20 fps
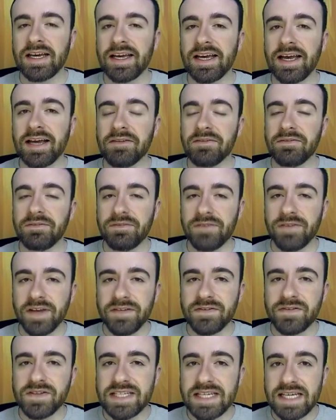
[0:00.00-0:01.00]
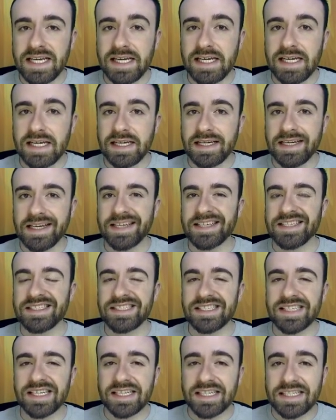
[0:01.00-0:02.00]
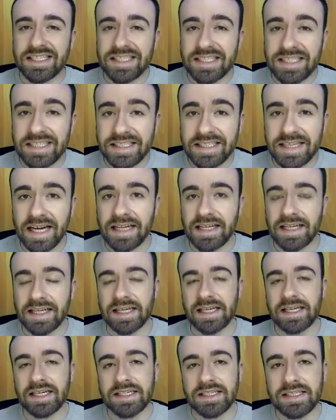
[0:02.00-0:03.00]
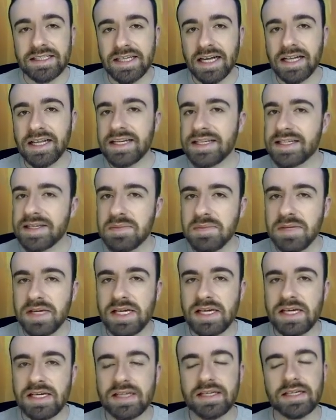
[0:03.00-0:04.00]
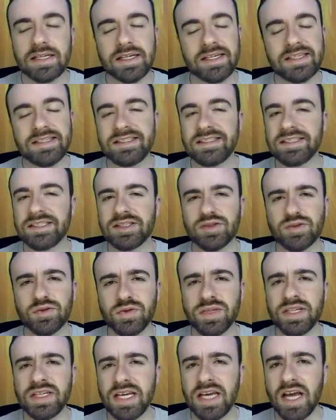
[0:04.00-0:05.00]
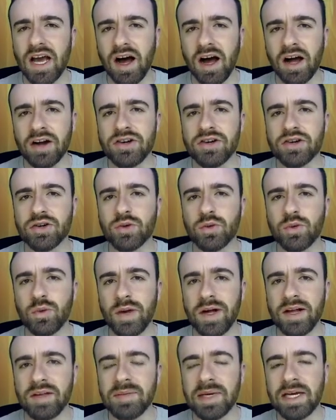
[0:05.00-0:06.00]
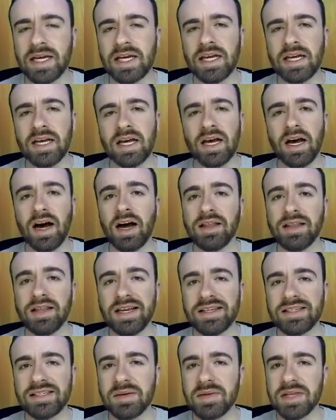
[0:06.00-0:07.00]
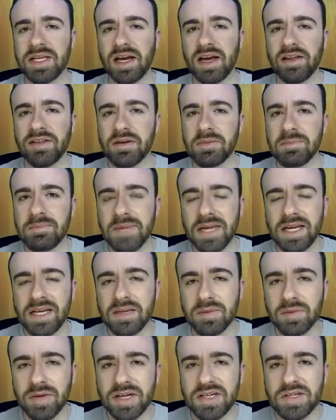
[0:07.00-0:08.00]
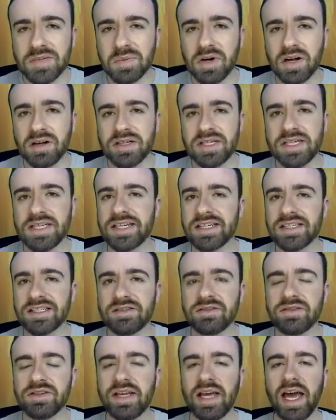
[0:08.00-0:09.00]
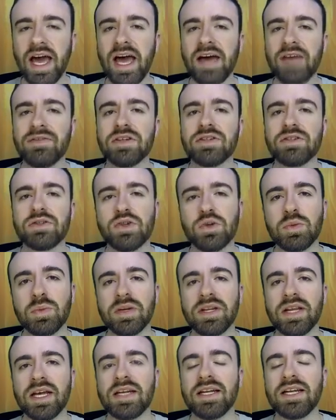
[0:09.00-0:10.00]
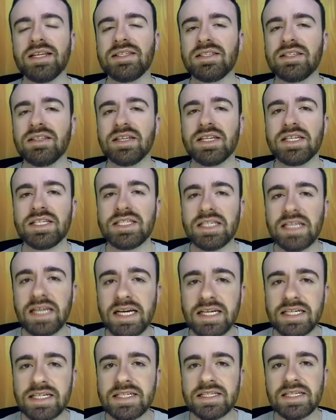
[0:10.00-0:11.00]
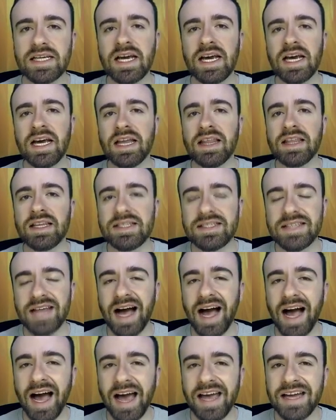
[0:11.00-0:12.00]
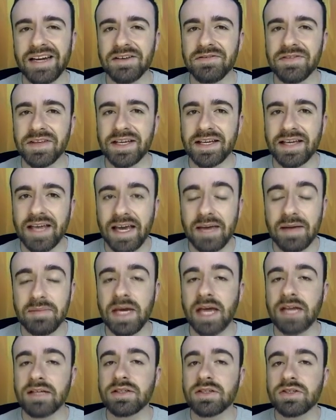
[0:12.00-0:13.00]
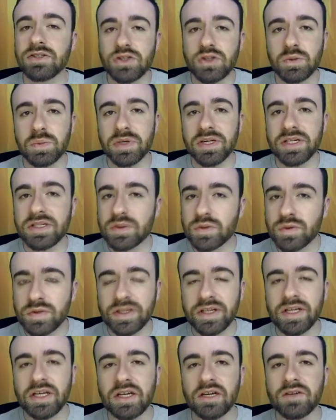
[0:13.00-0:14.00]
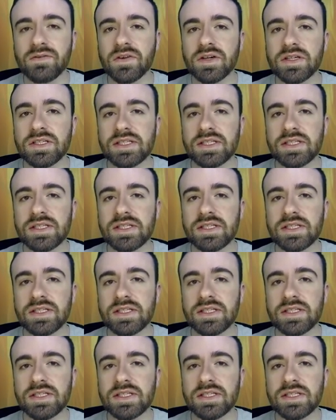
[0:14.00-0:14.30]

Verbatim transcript: and 15 is Shelly. Shelly to me is just really underwhelming. Unlike some of the other medium range brawlers, she doesn't really have a super that necessarily changes the tide of the game. Yes, her super is really good versus